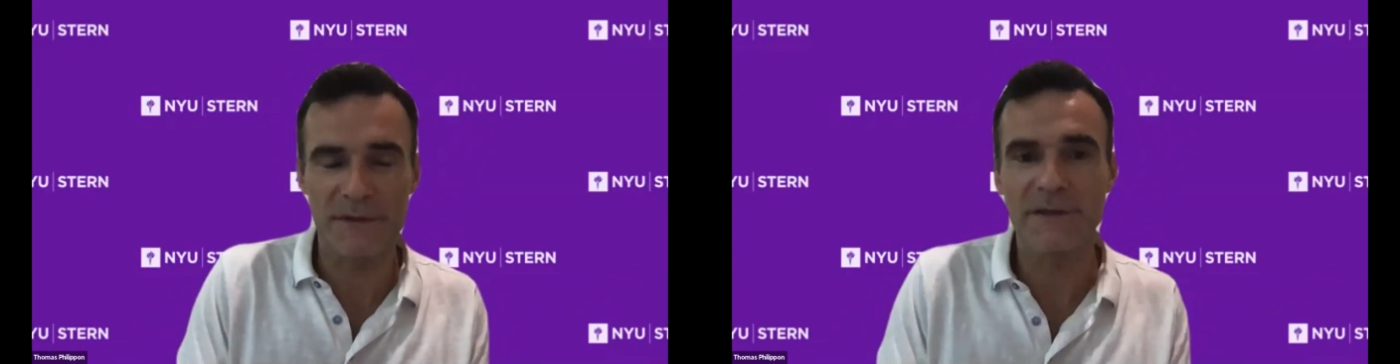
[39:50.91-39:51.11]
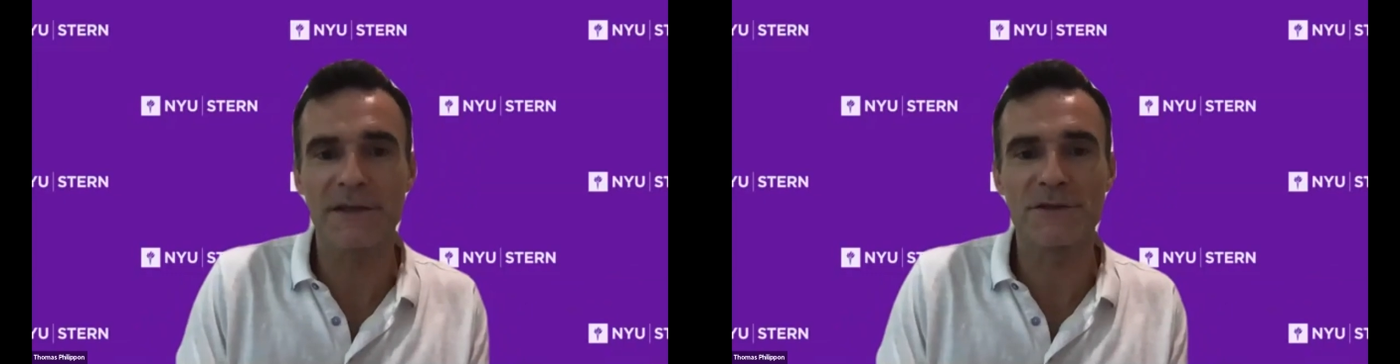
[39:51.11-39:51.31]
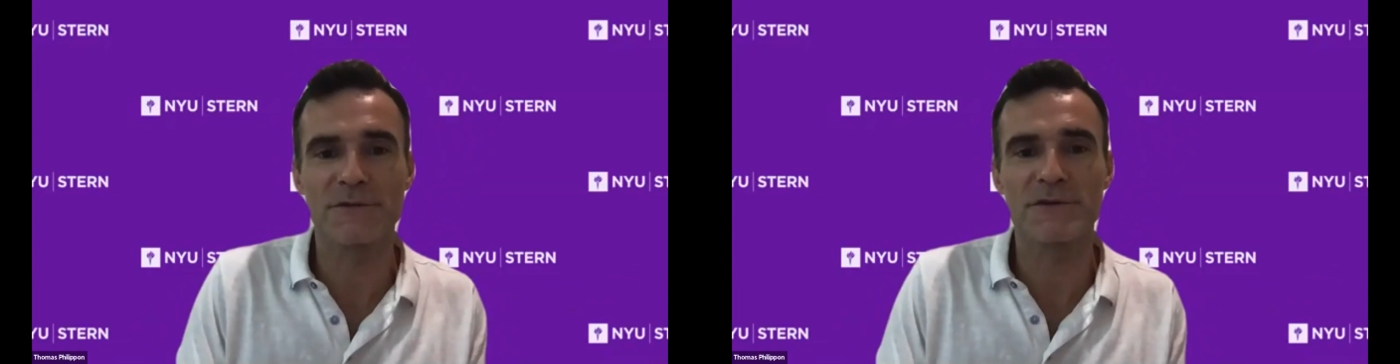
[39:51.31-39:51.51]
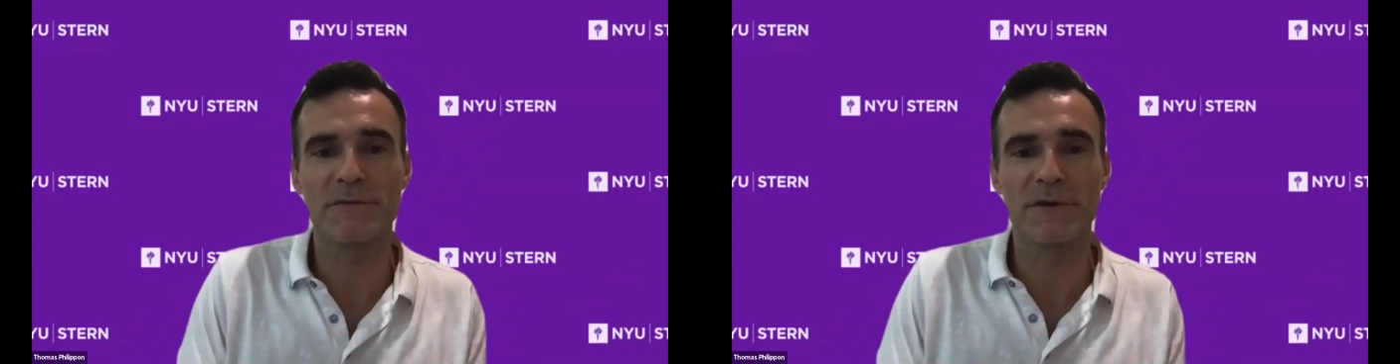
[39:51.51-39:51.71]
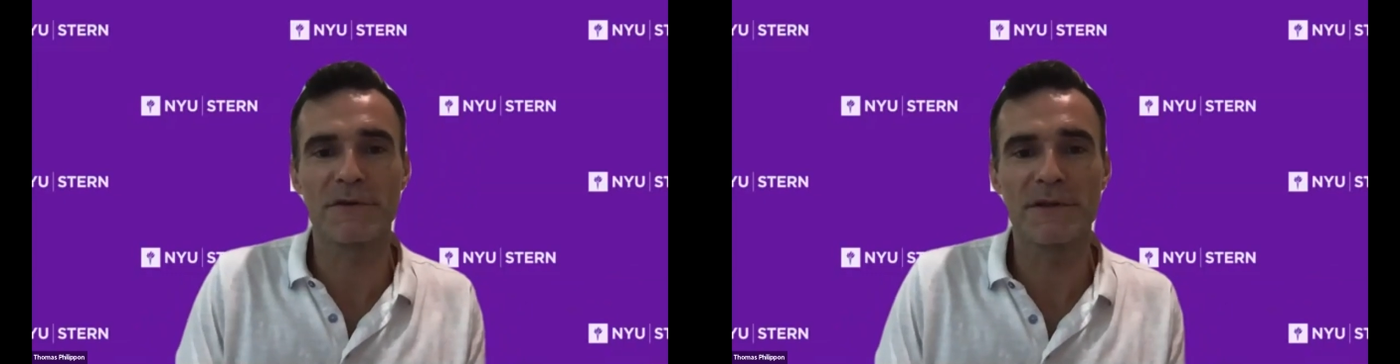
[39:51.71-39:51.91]
antitrust
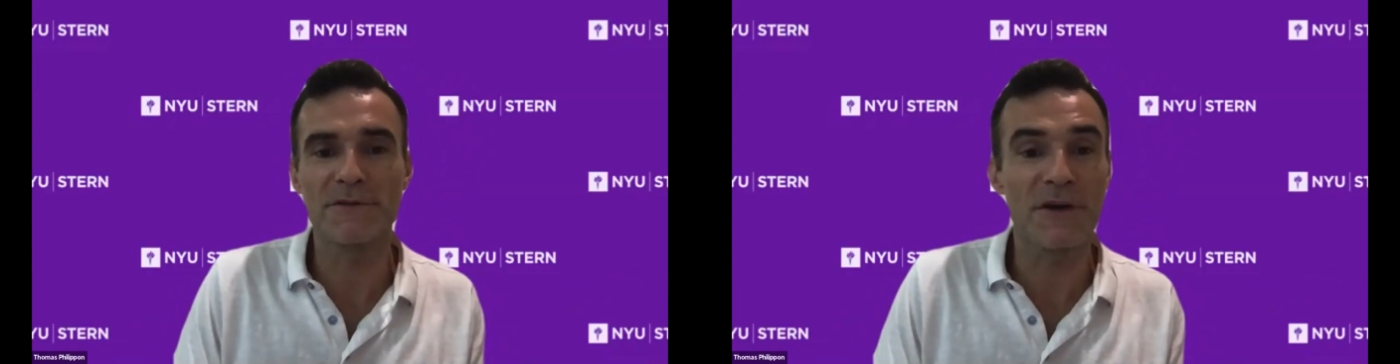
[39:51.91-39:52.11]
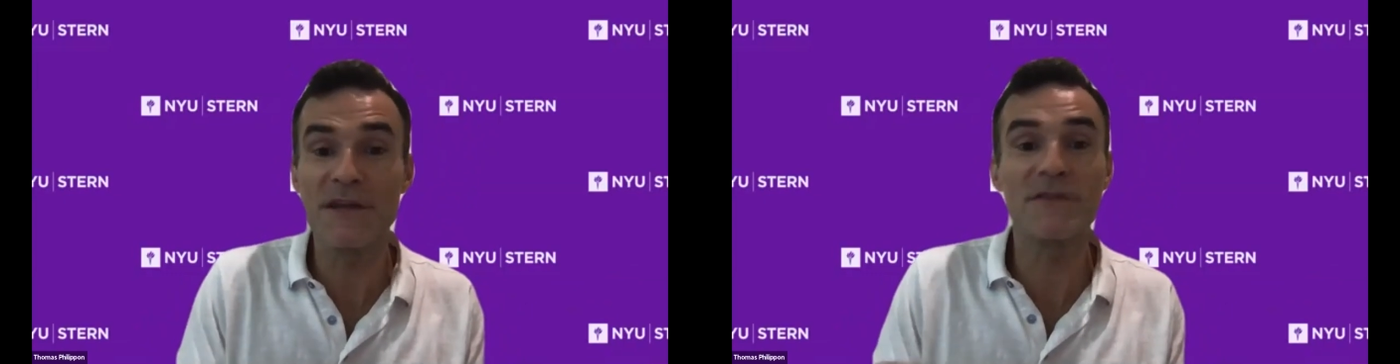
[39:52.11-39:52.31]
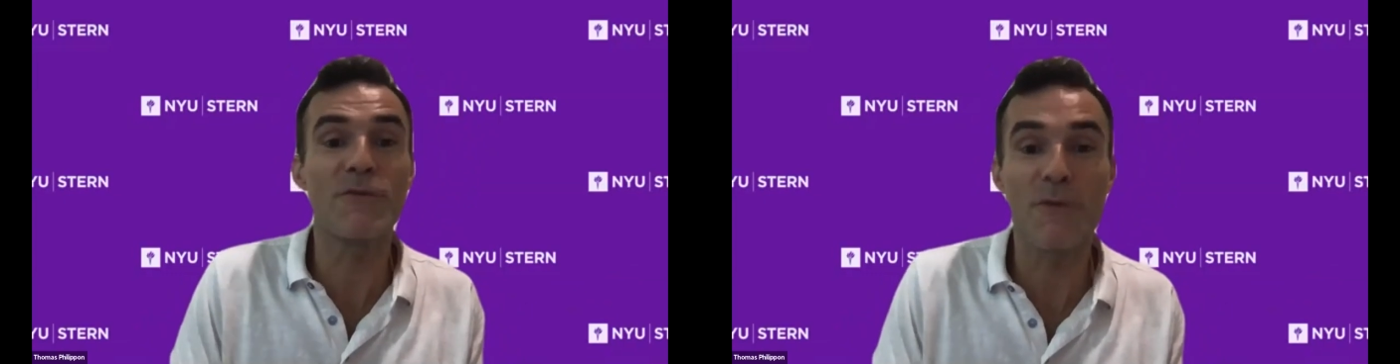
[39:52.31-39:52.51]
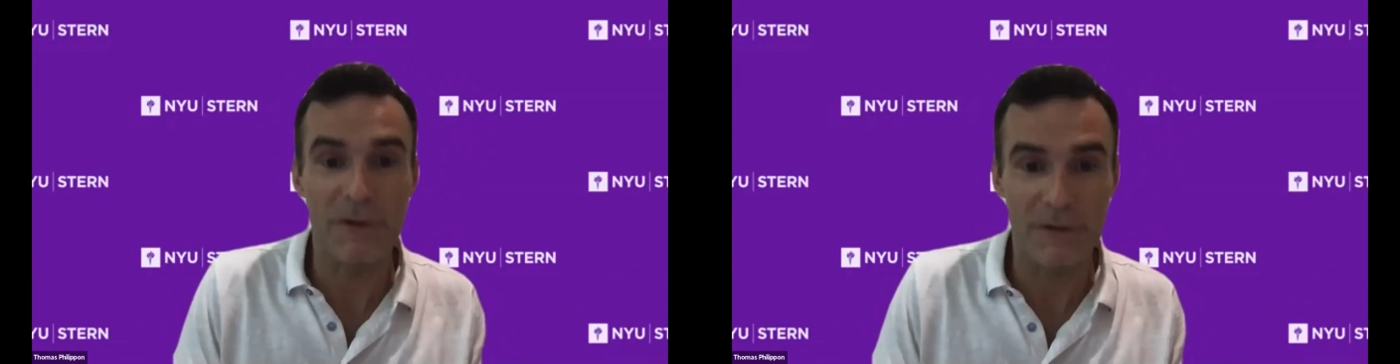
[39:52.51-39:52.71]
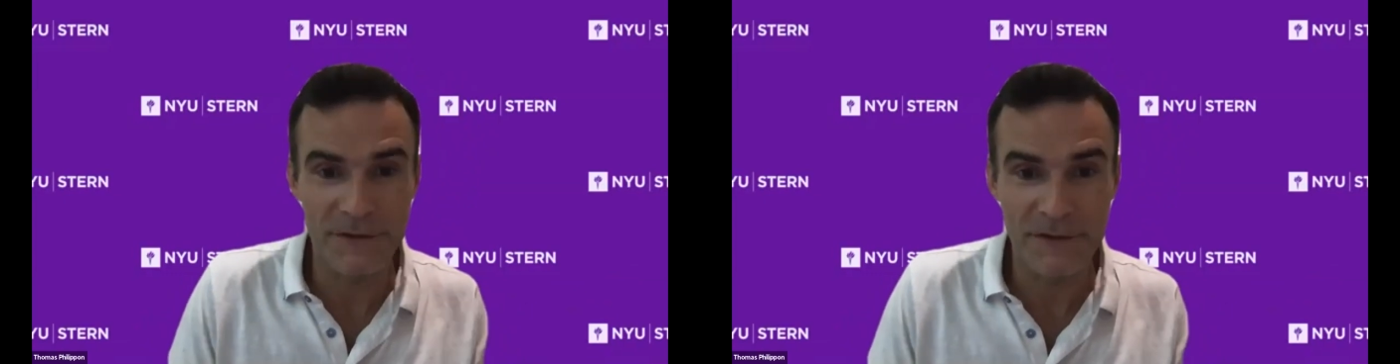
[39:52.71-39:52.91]
regulator in the
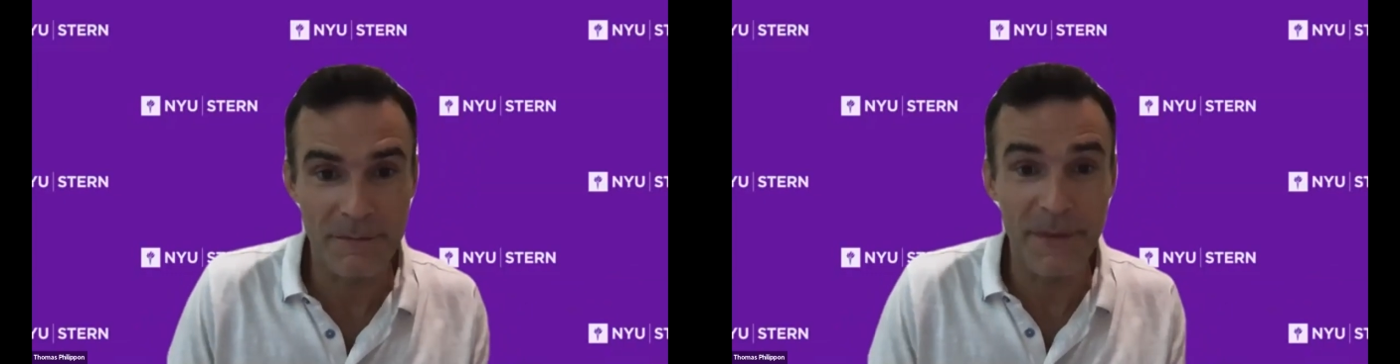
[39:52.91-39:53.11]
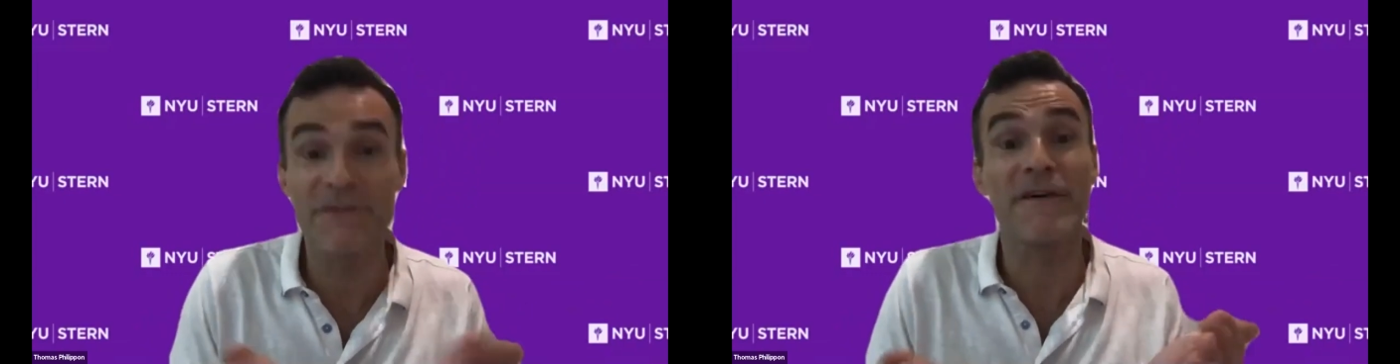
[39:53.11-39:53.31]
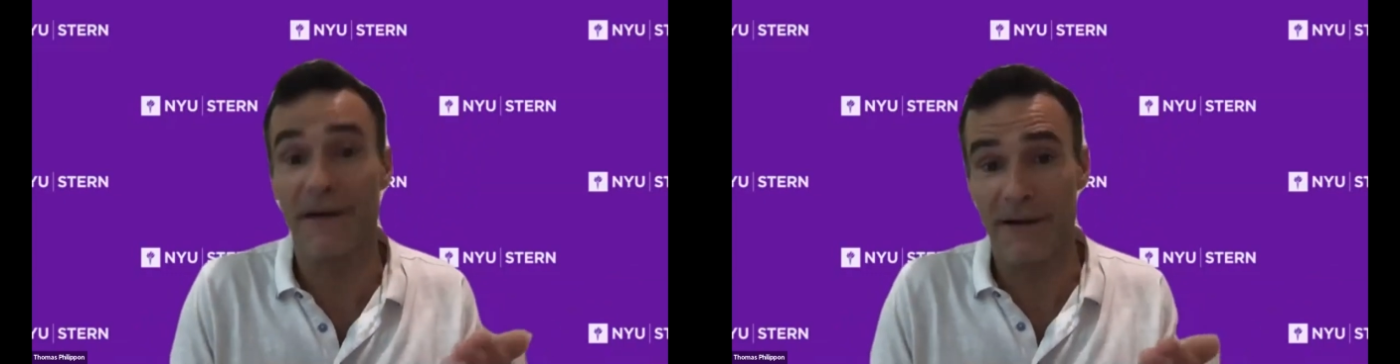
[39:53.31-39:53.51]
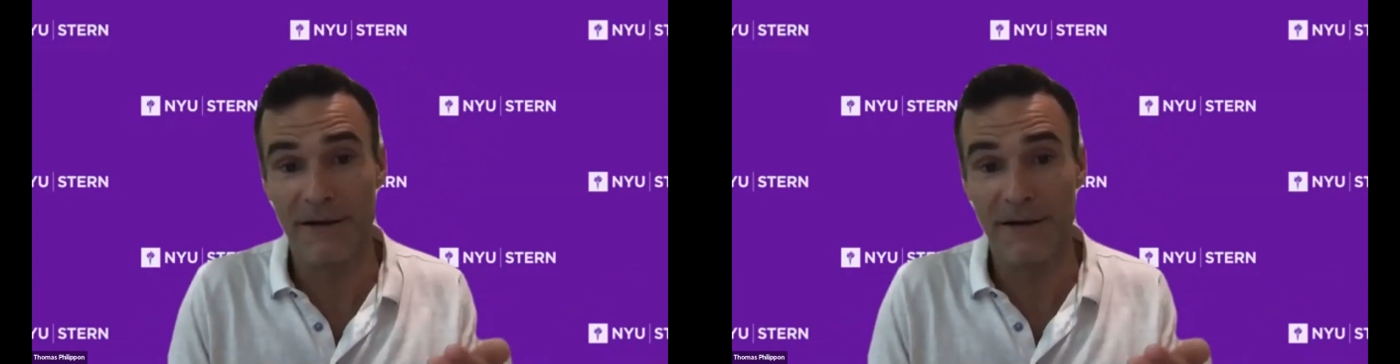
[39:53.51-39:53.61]
world, by far.